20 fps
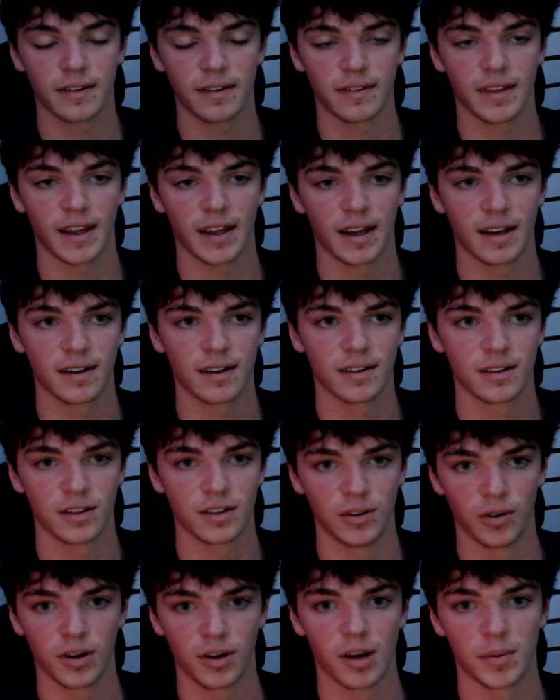that
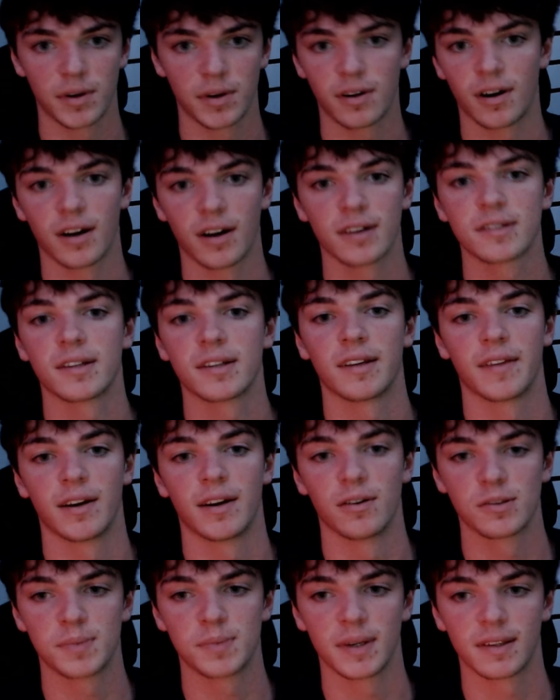you'll come across that they
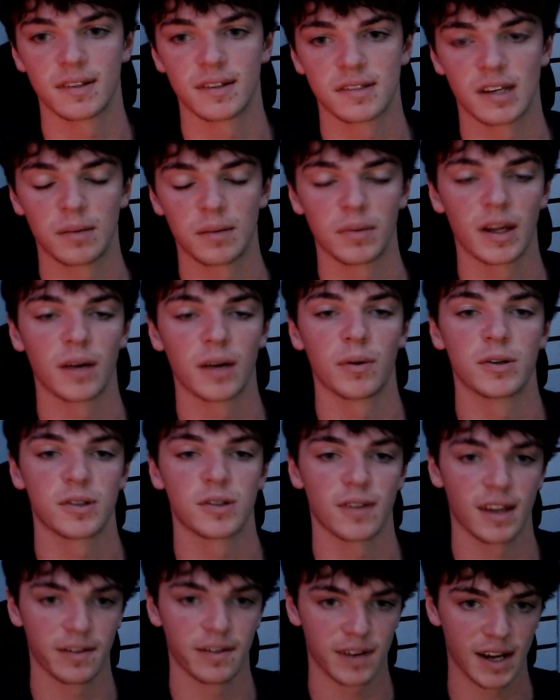don't speak the same language or
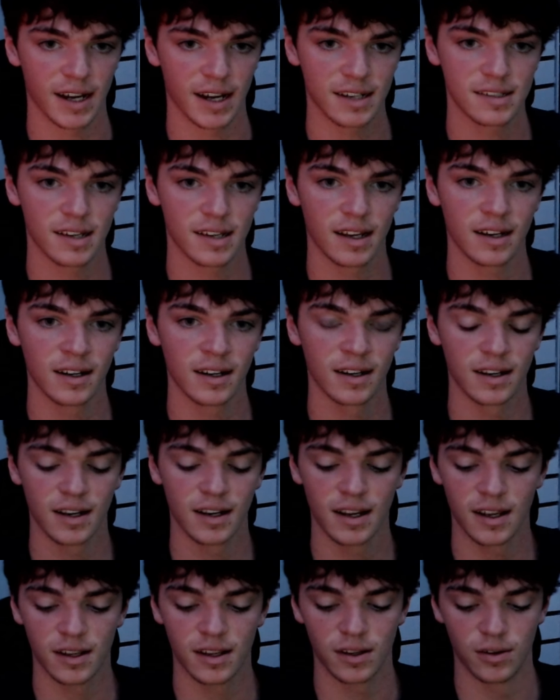they have an accent.
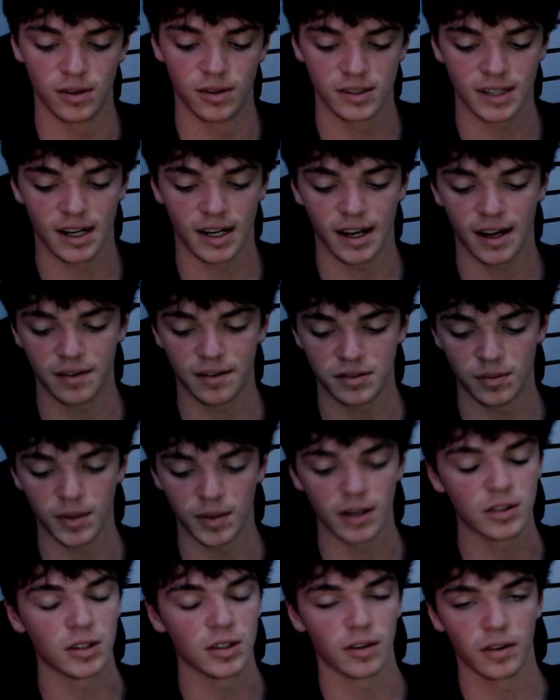You just kind of have to
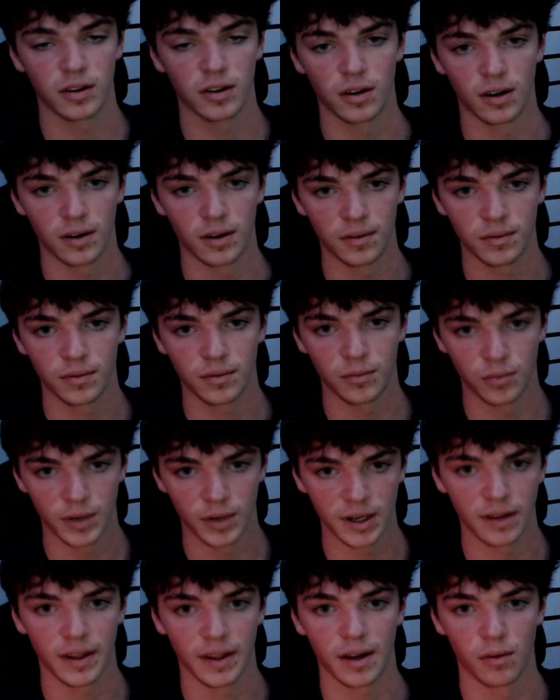make sure that you're
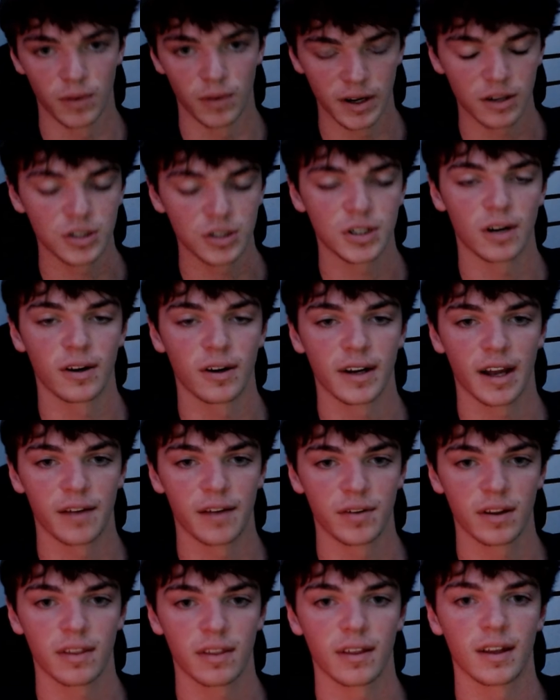reassuring
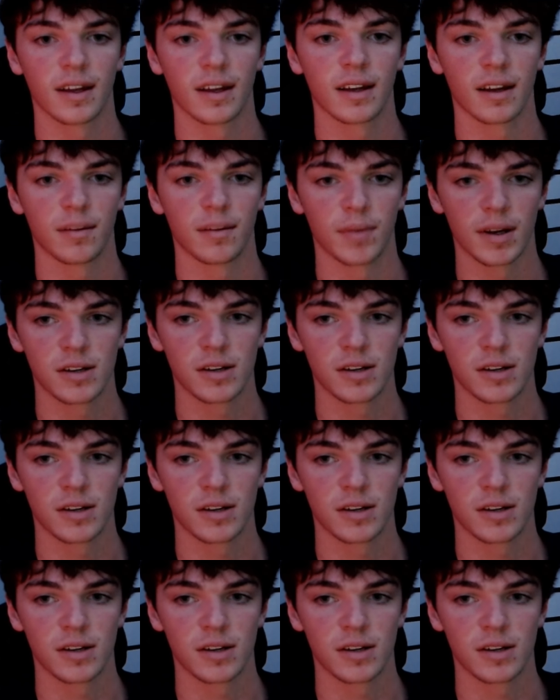everything and make